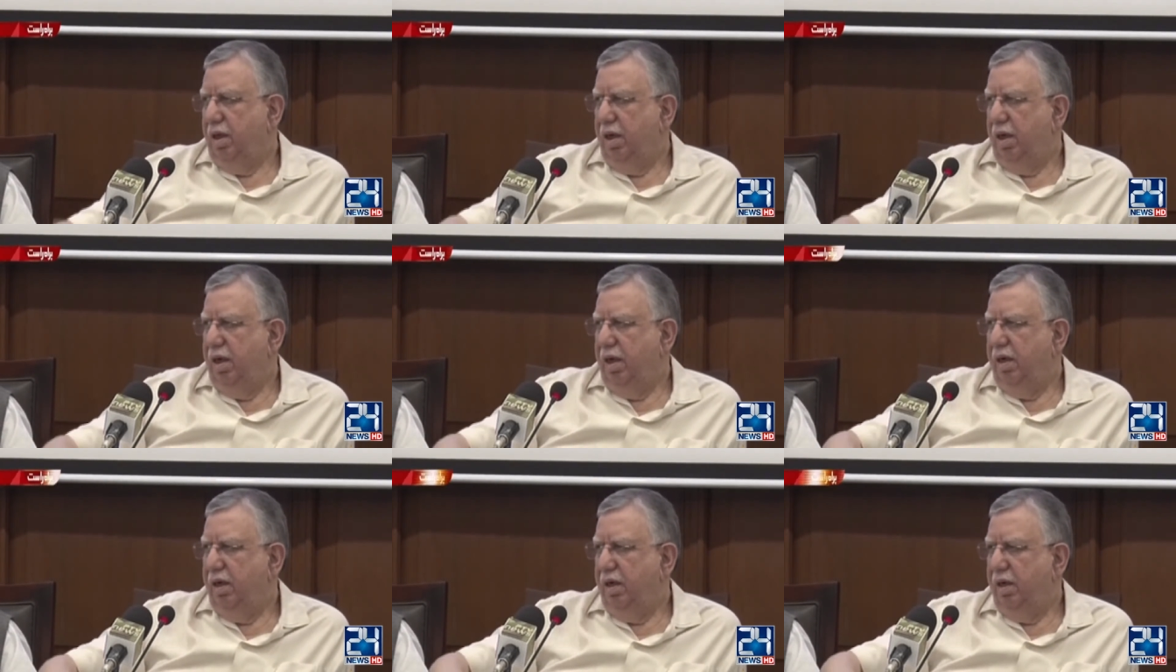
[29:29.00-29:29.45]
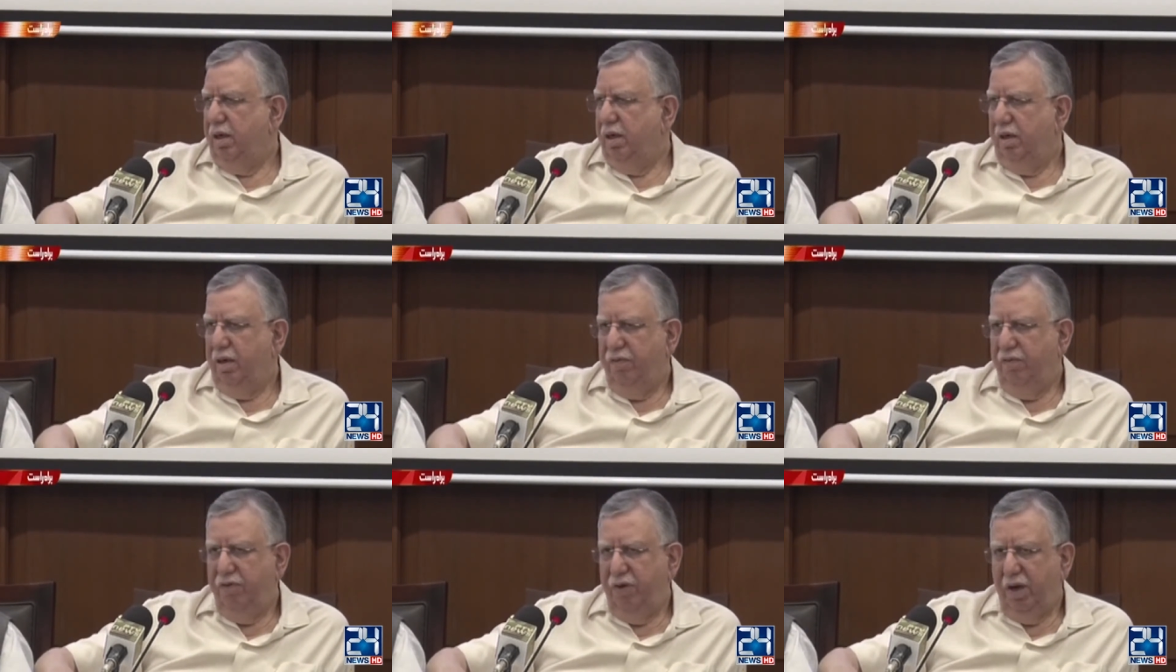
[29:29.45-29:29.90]
and
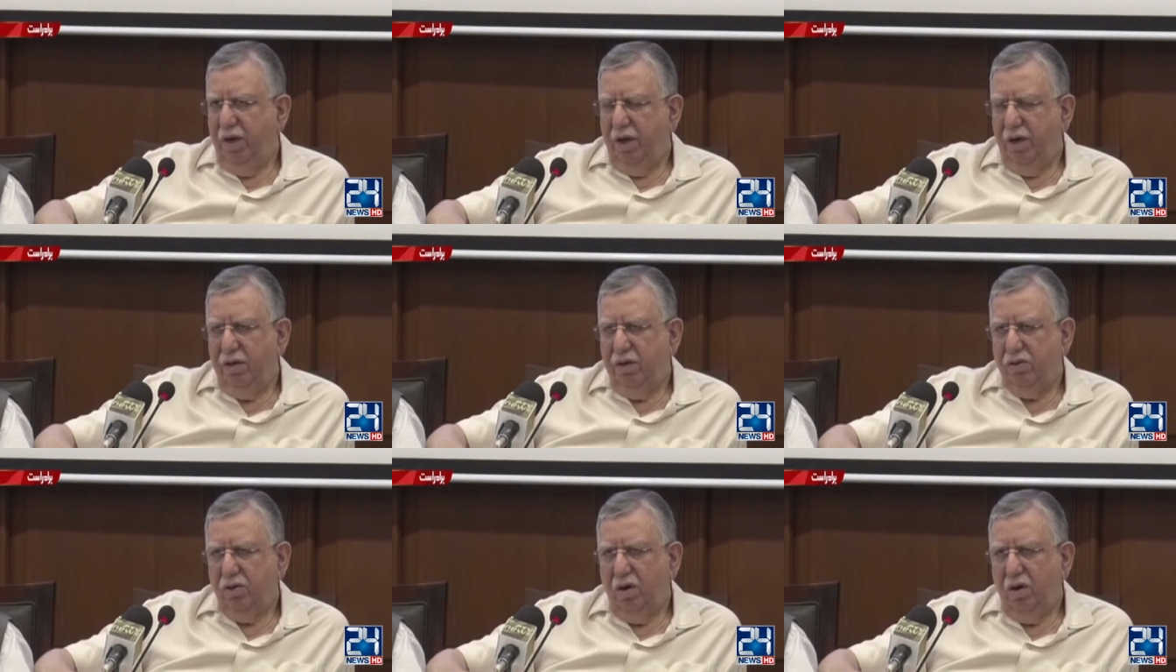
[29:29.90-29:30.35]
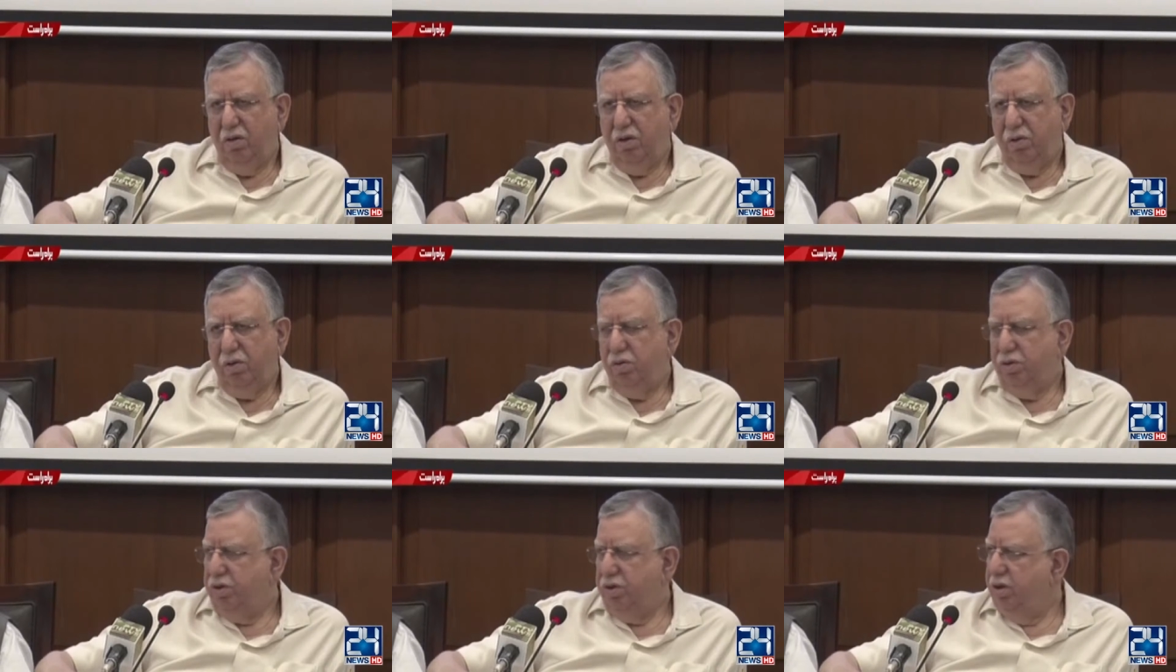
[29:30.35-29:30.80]
if we can resolve
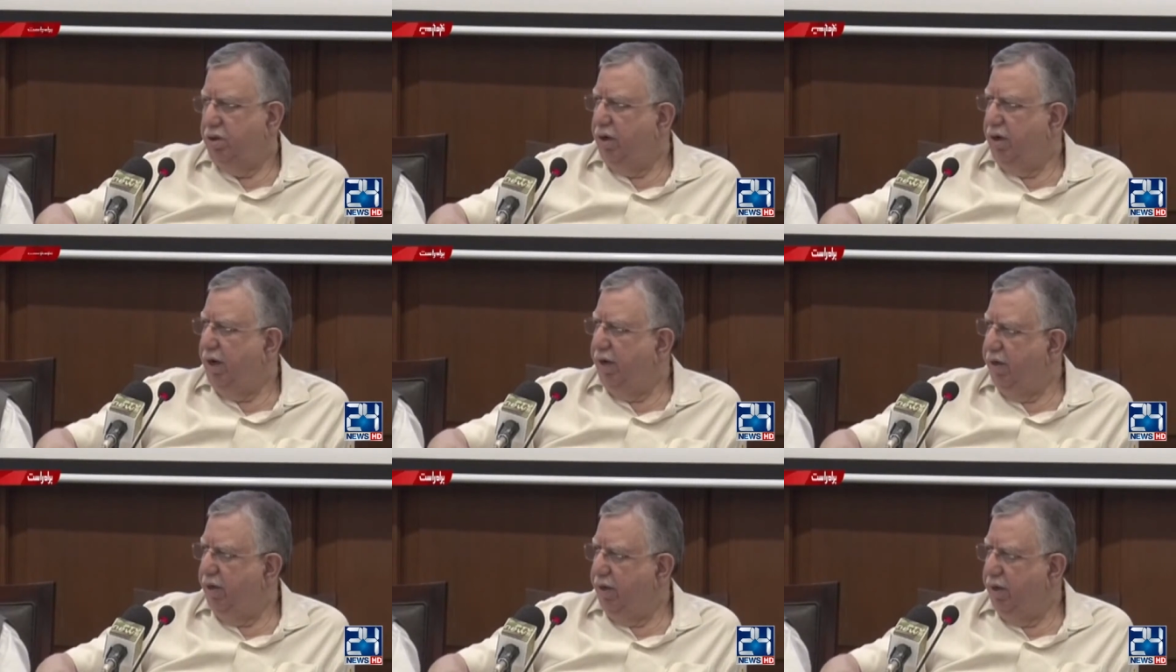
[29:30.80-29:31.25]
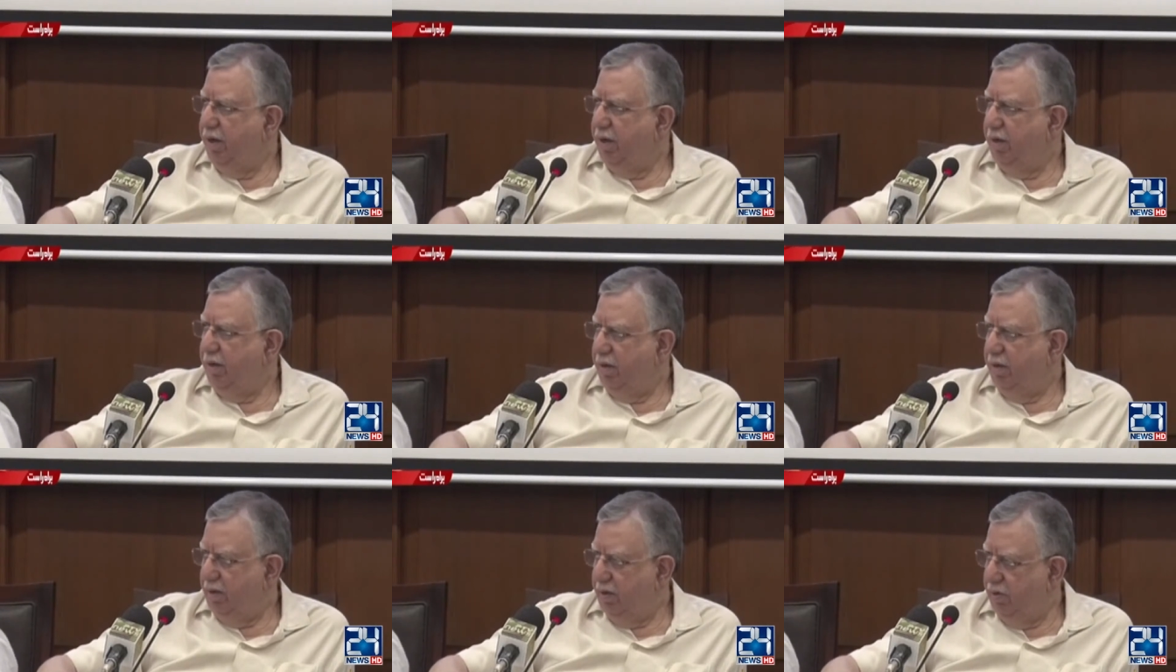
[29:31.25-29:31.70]
the question right here,
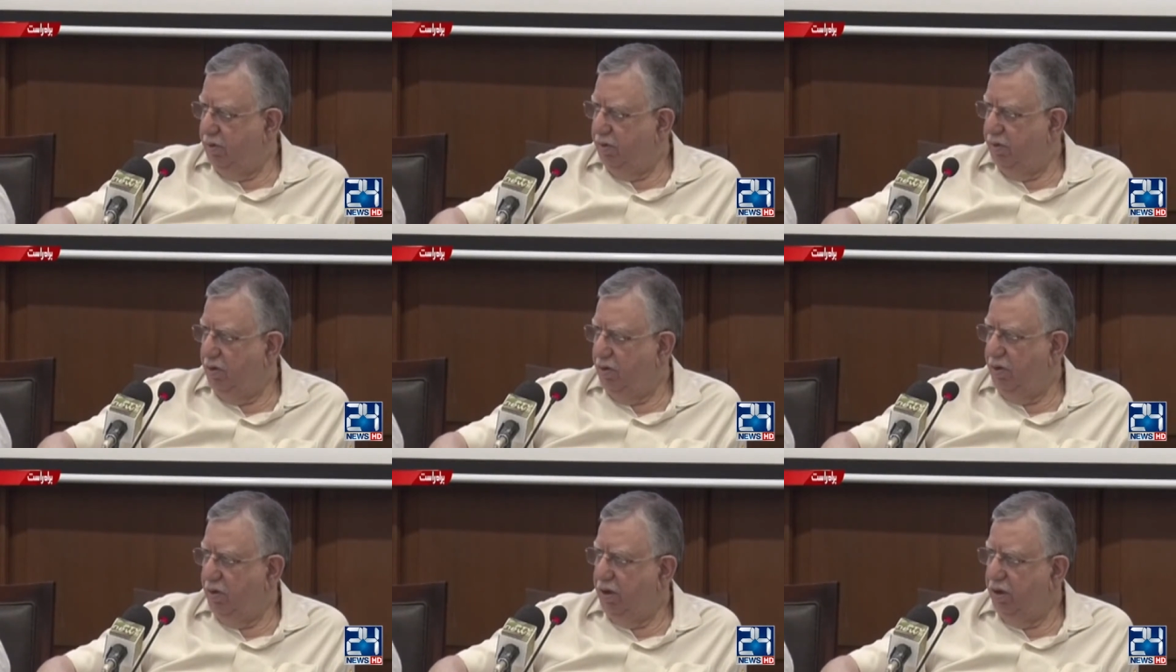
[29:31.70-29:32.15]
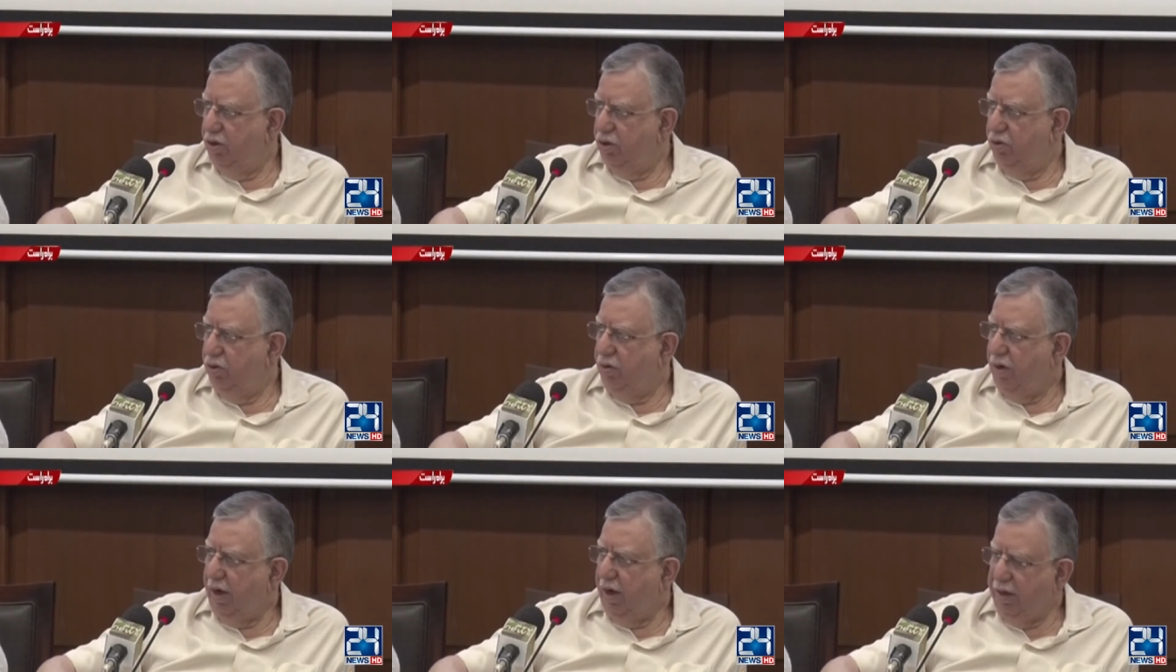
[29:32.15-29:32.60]
uh, your
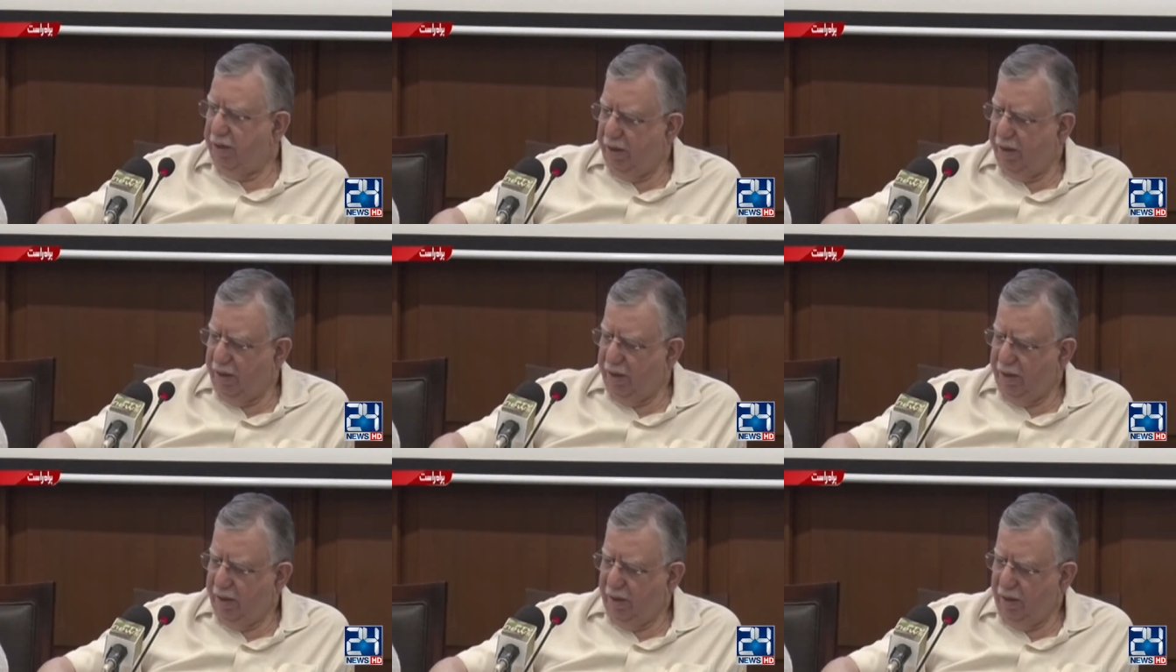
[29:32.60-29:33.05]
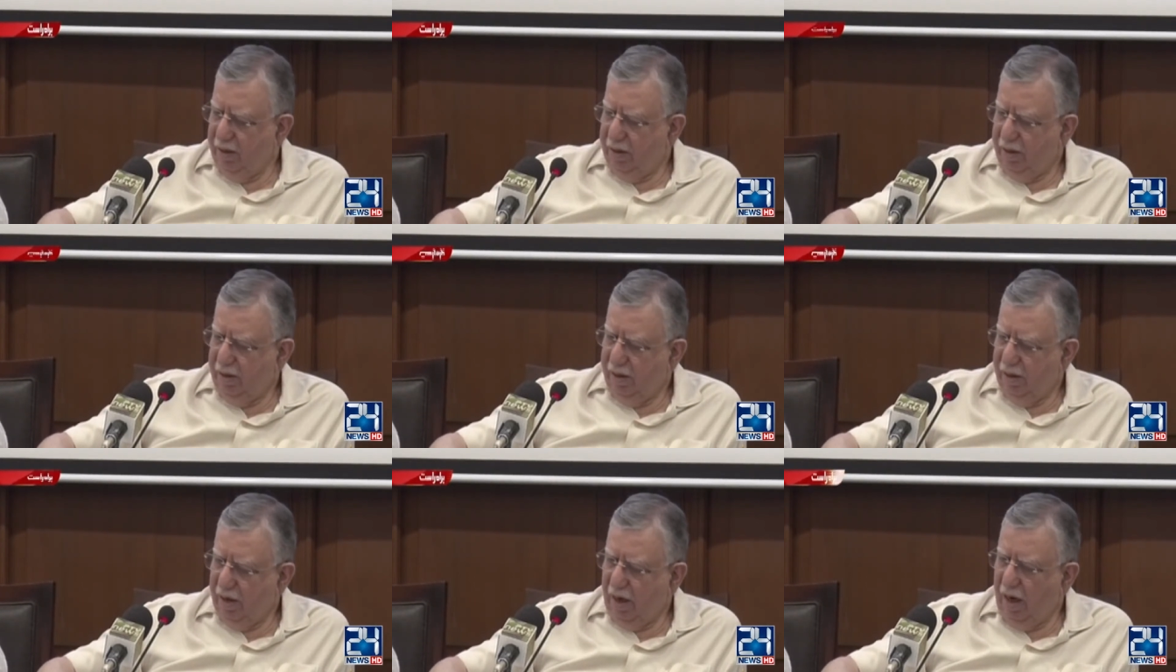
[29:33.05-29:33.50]
issue right here and
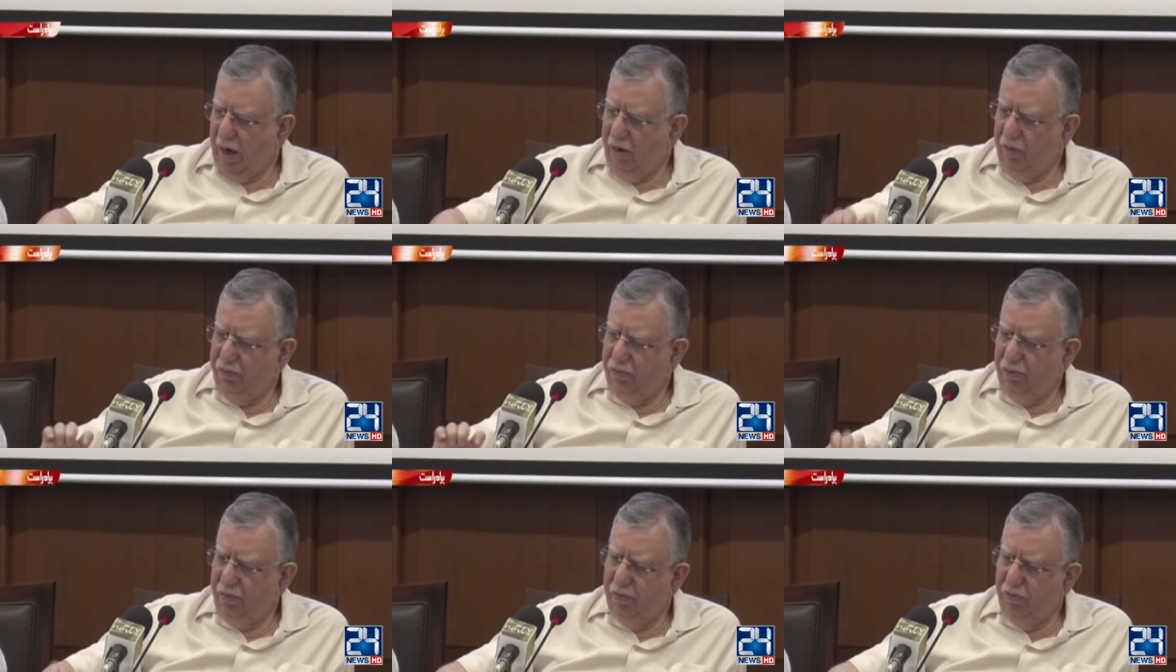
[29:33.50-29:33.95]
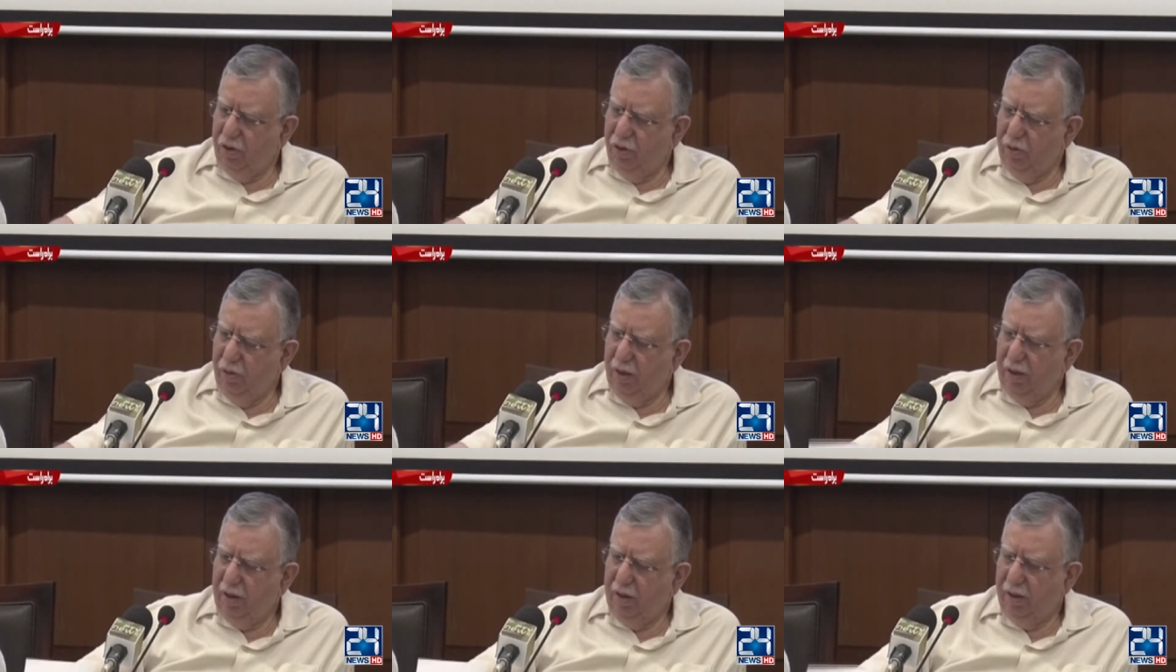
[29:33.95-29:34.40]
now, we will
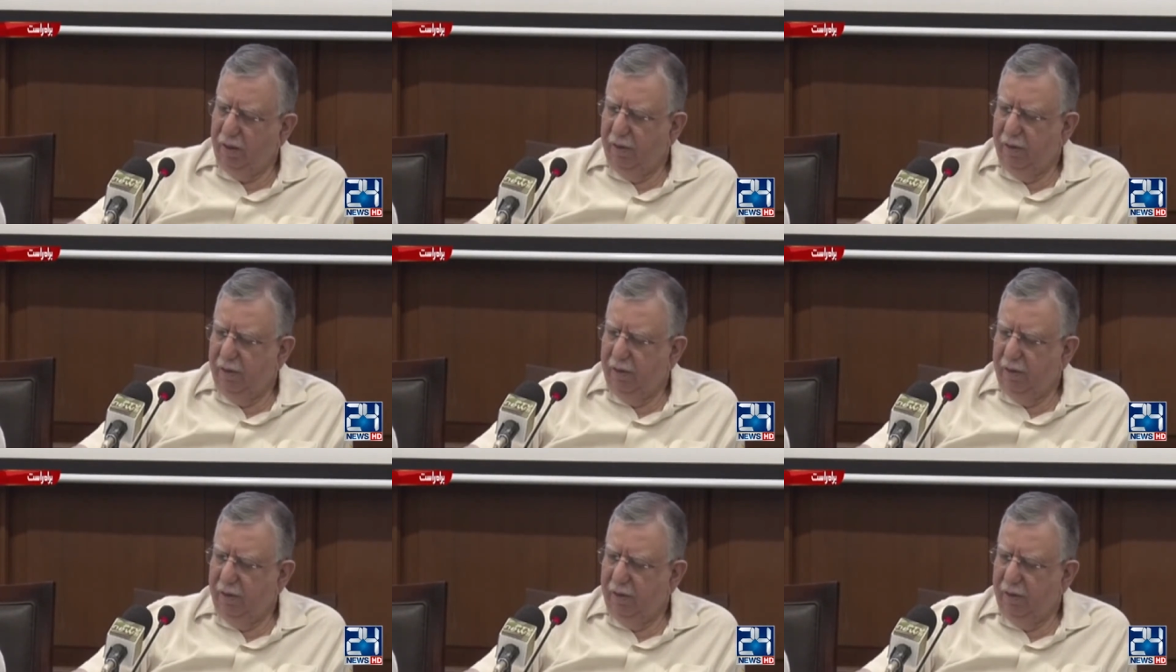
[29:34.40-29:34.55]
do it.